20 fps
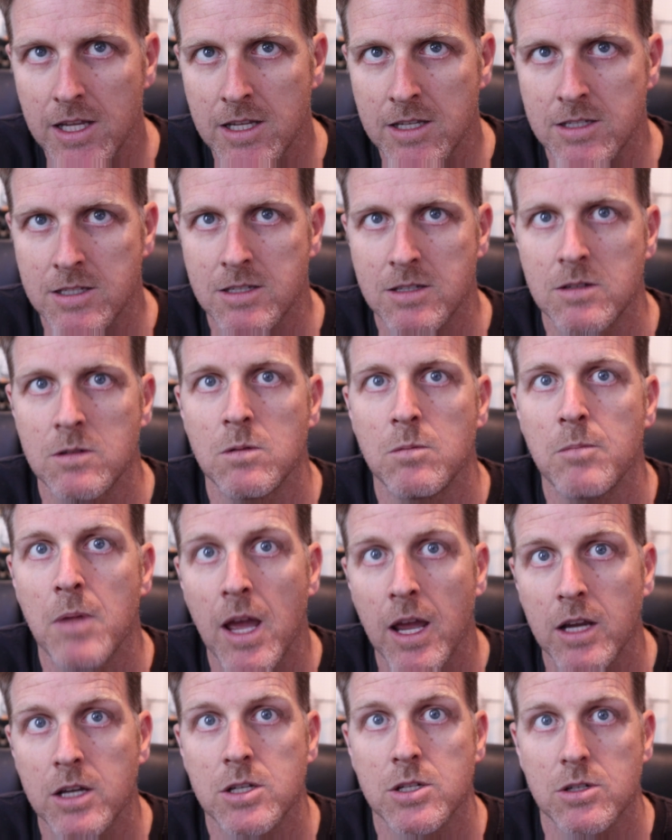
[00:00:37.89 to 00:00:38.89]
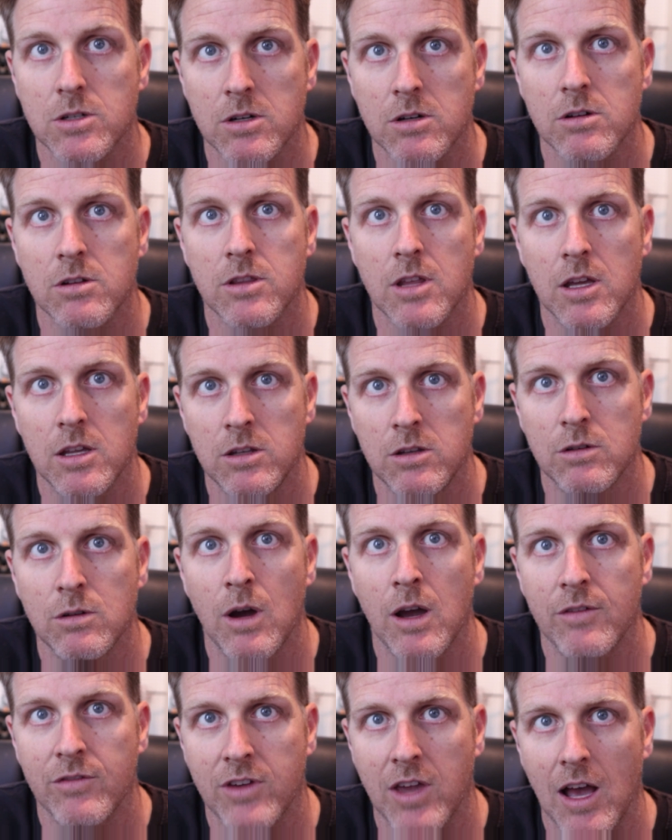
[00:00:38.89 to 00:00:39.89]
is to make sure that you
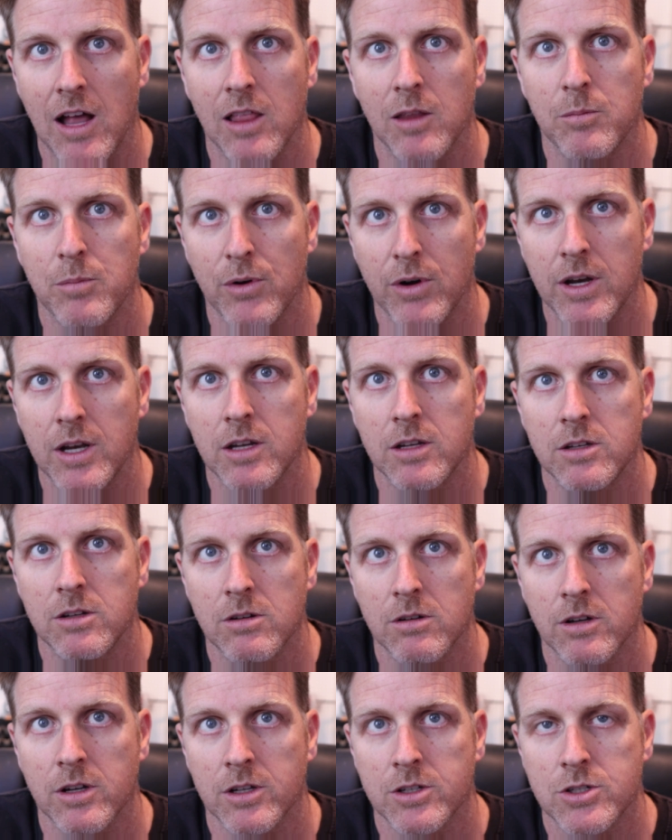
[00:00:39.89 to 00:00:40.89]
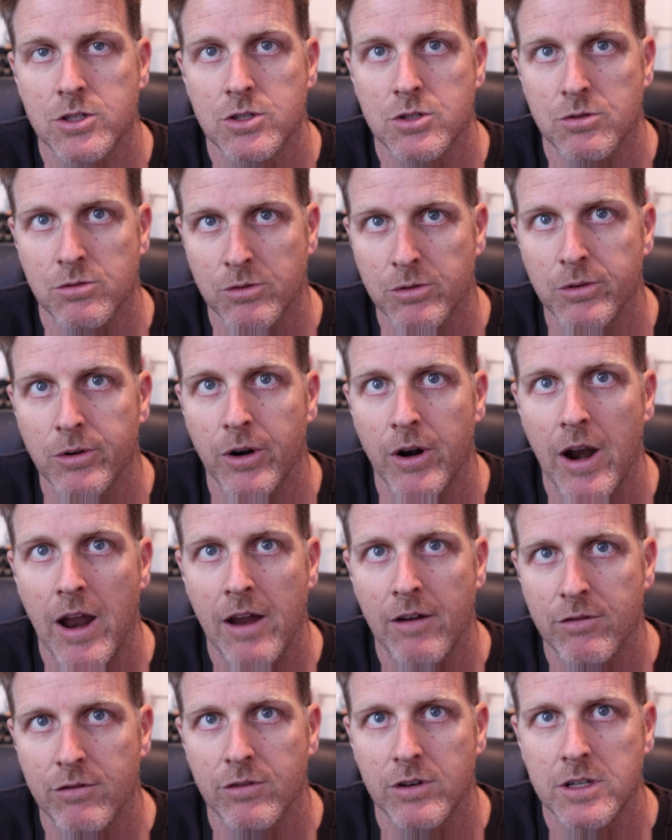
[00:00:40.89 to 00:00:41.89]
have calibrated your extruder
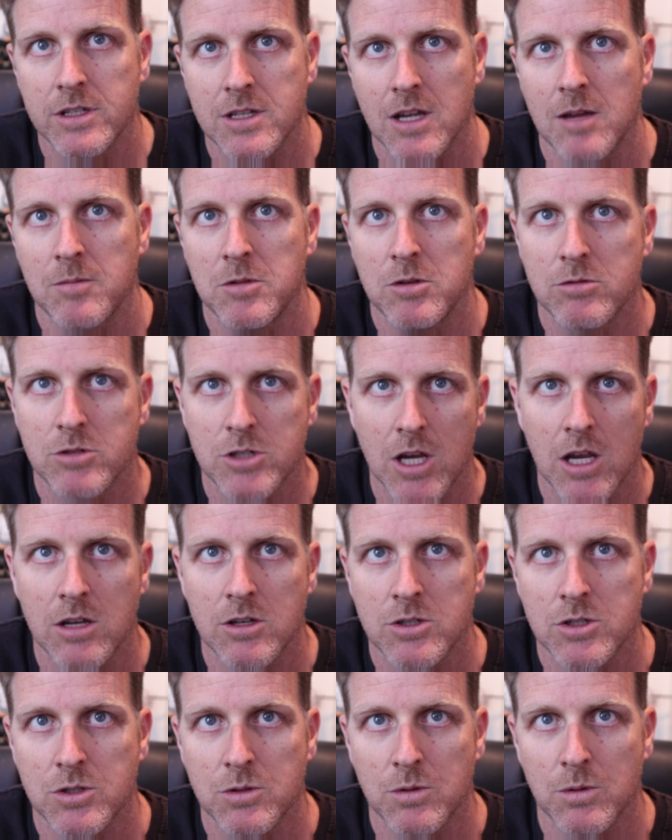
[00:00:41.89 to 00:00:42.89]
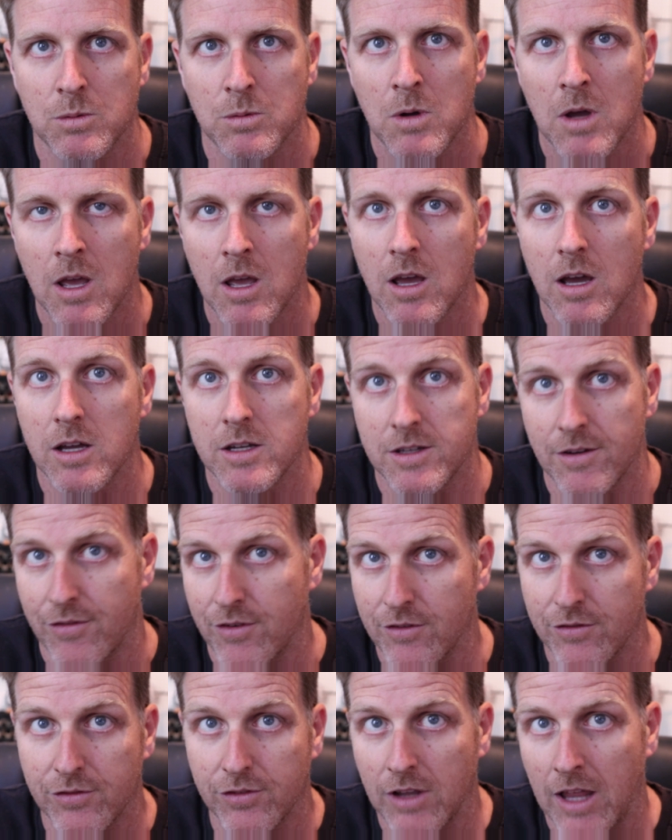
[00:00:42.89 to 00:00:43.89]
every time you change to a
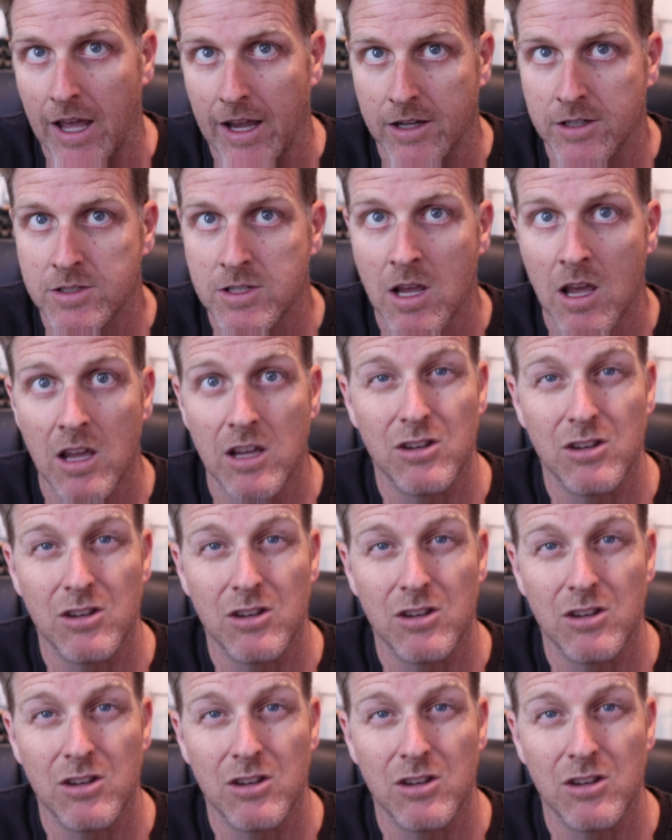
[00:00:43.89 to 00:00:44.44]
different flex.